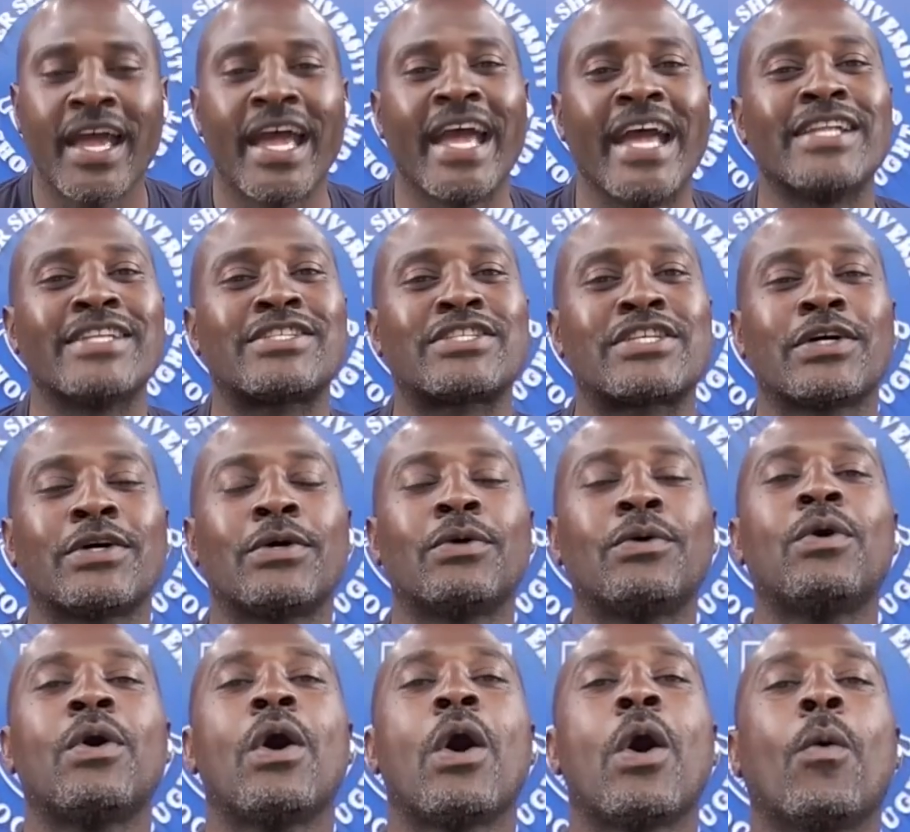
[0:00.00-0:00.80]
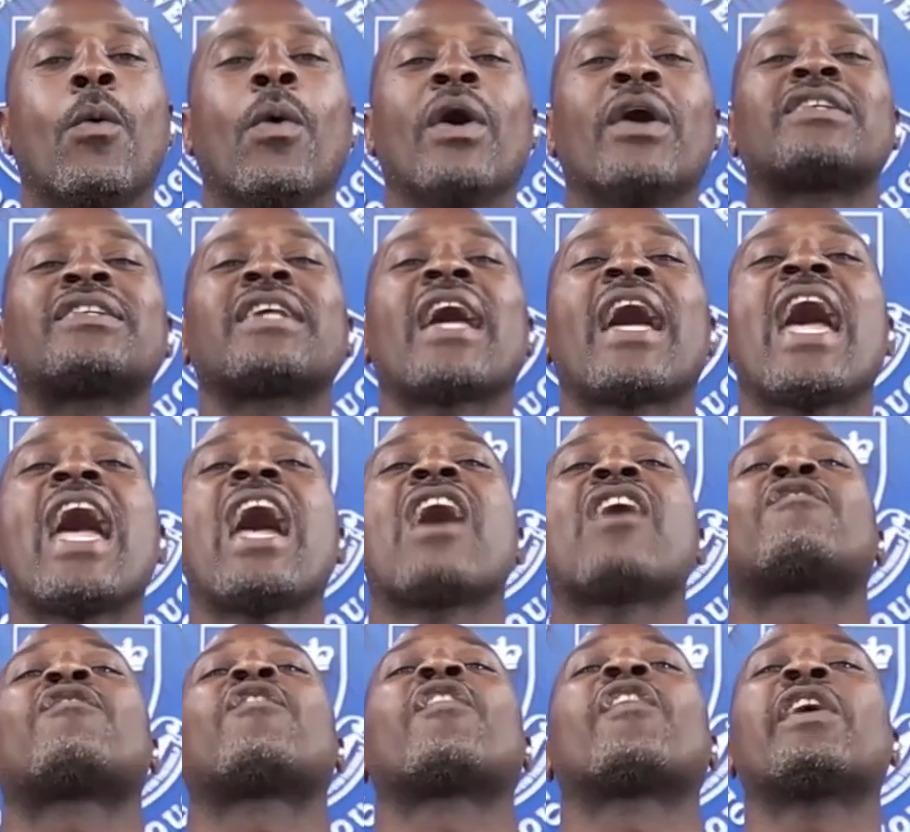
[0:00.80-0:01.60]
And two, was
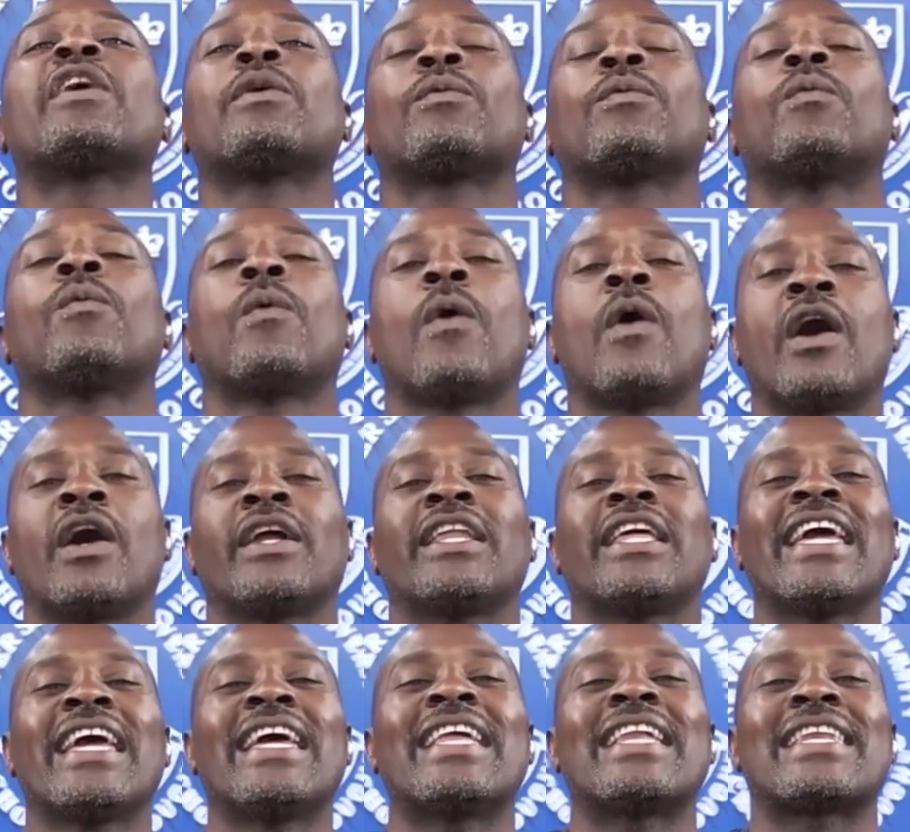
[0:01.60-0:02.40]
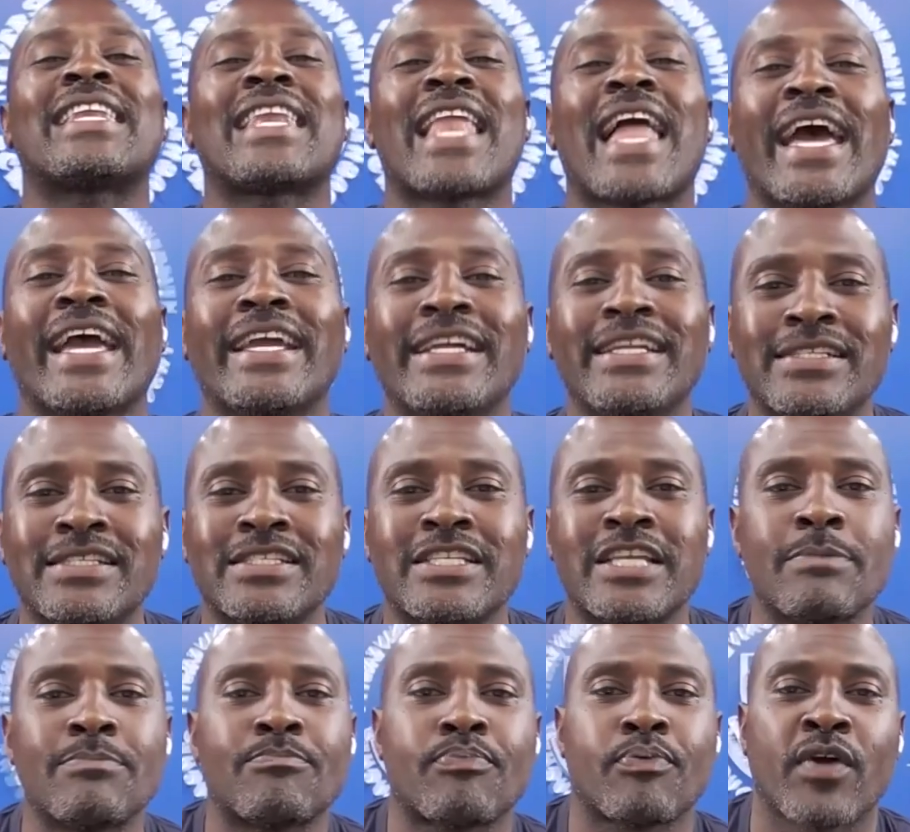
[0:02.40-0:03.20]
everyone
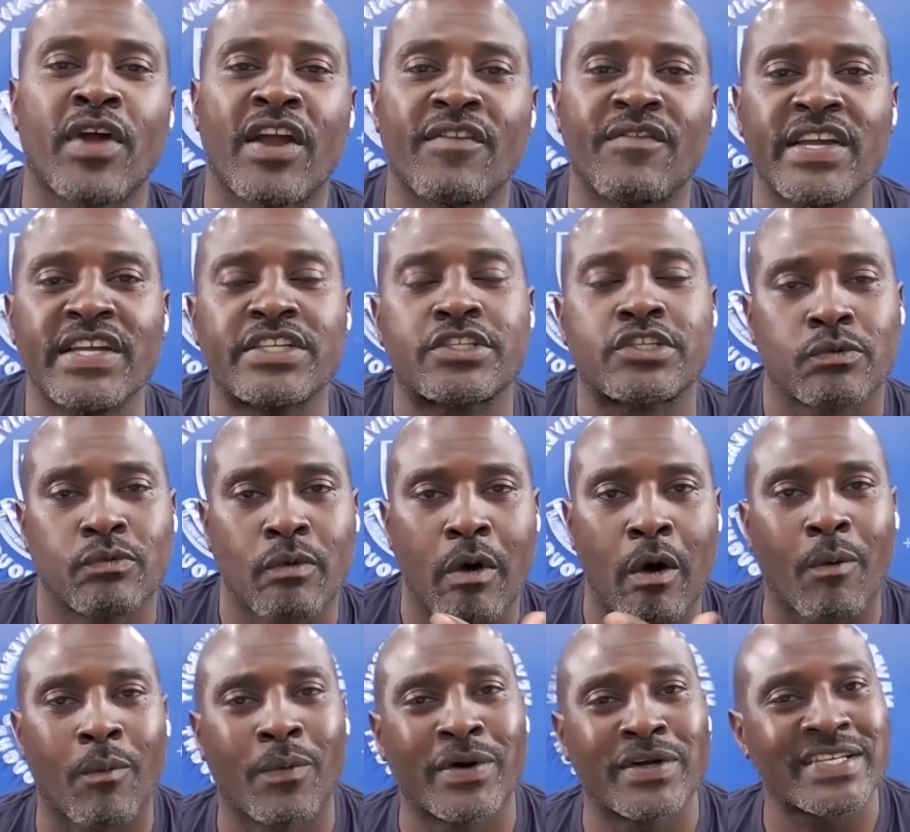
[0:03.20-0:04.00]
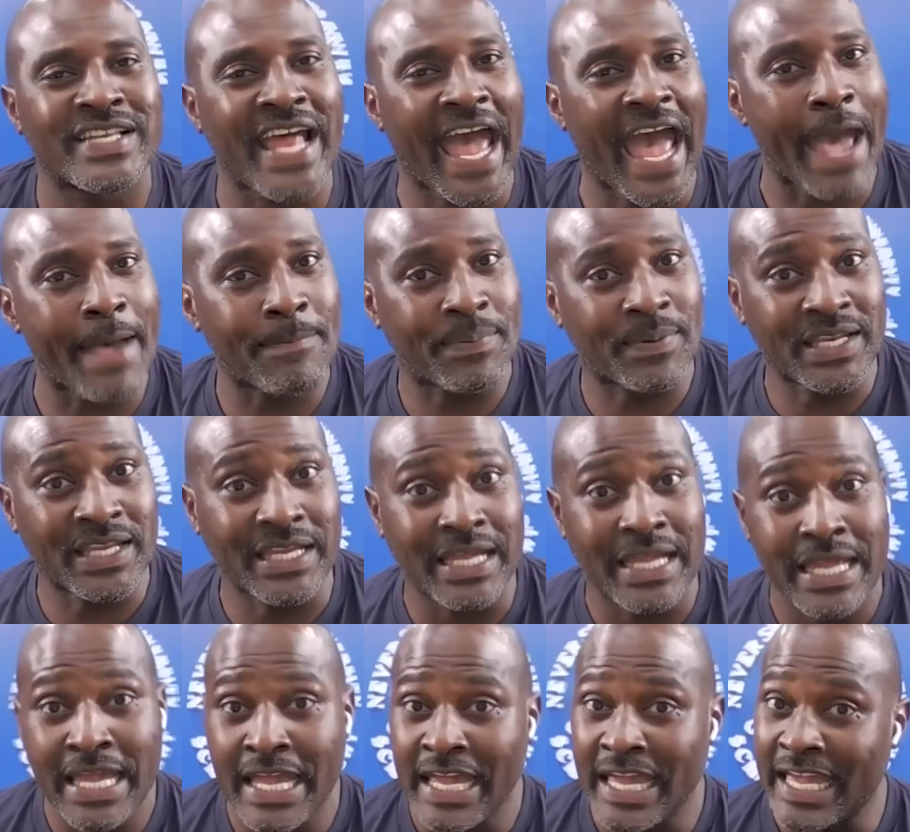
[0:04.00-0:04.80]
enlightened and privy to what was happening?